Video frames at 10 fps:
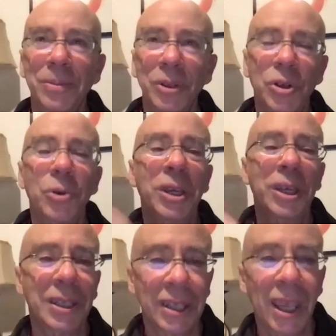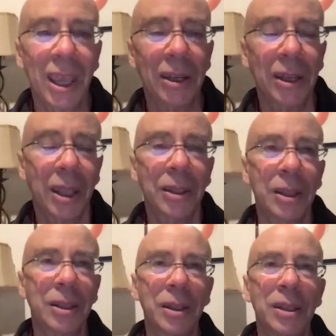Dogen Zen and
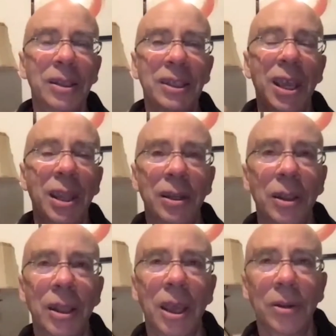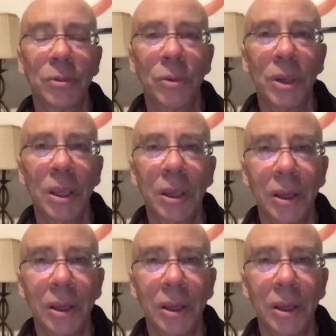the Zen that we